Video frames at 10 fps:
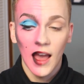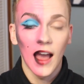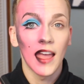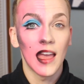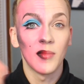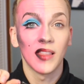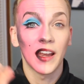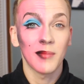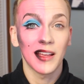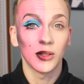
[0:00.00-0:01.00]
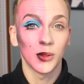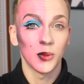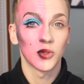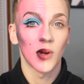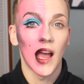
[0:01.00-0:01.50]
I am letting my
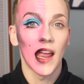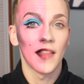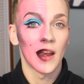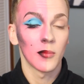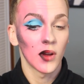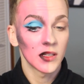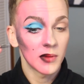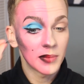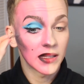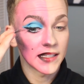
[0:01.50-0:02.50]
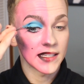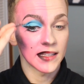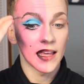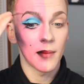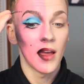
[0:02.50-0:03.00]
glue dry and then I'm going to be
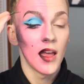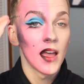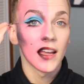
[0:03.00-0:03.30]
placing them